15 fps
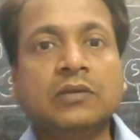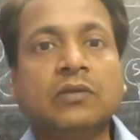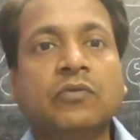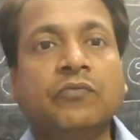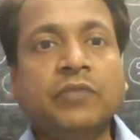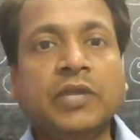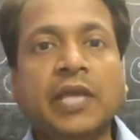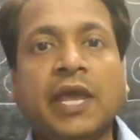
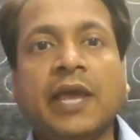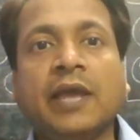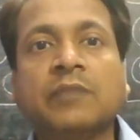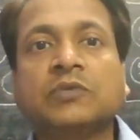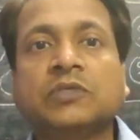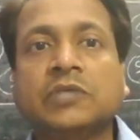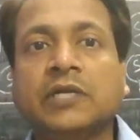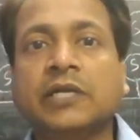we have
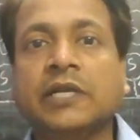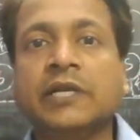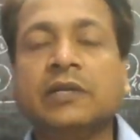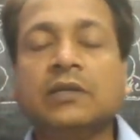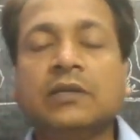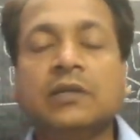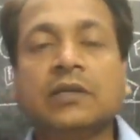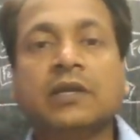
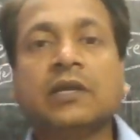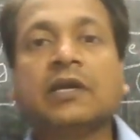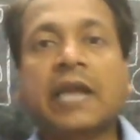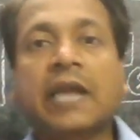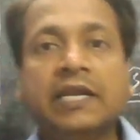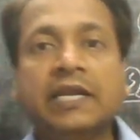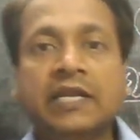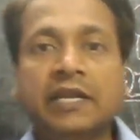certain
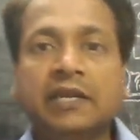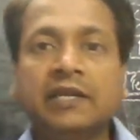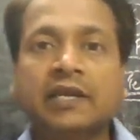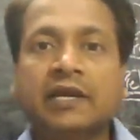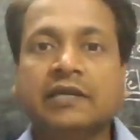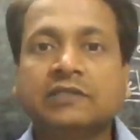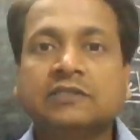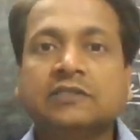
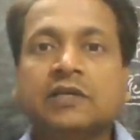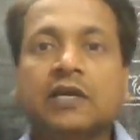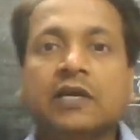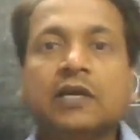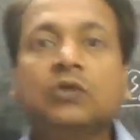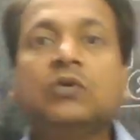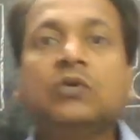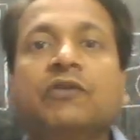criterias
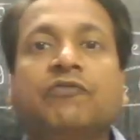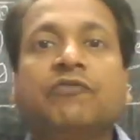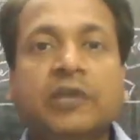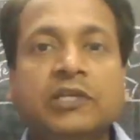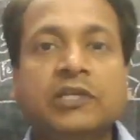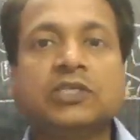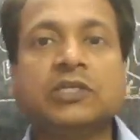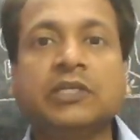to
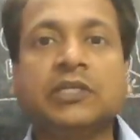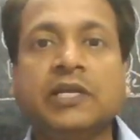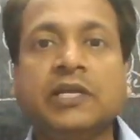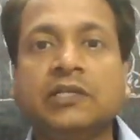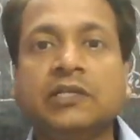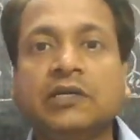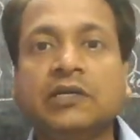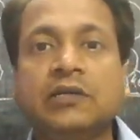
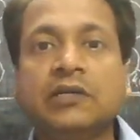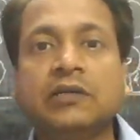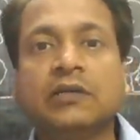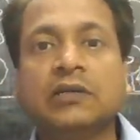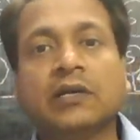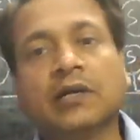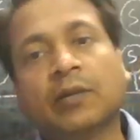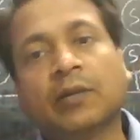differentiate the
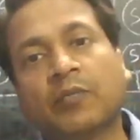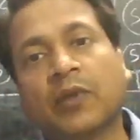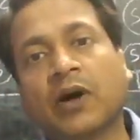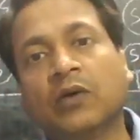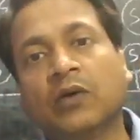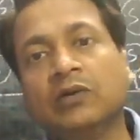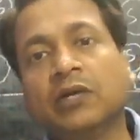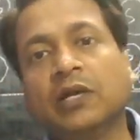
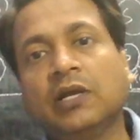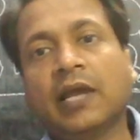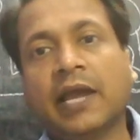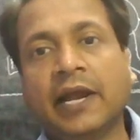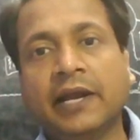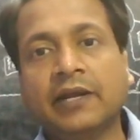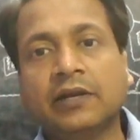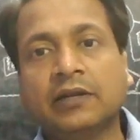compound
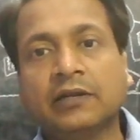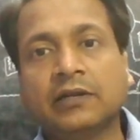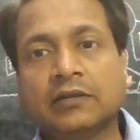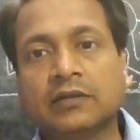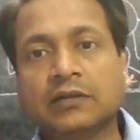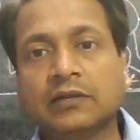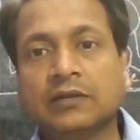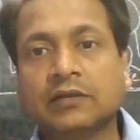and
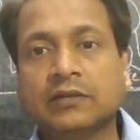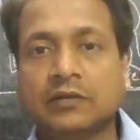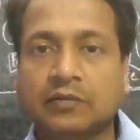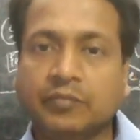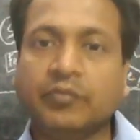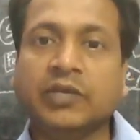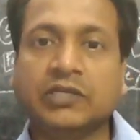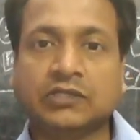
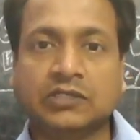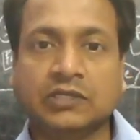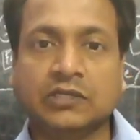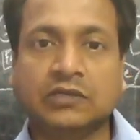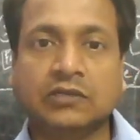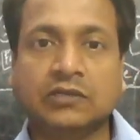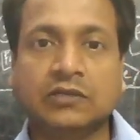mixture.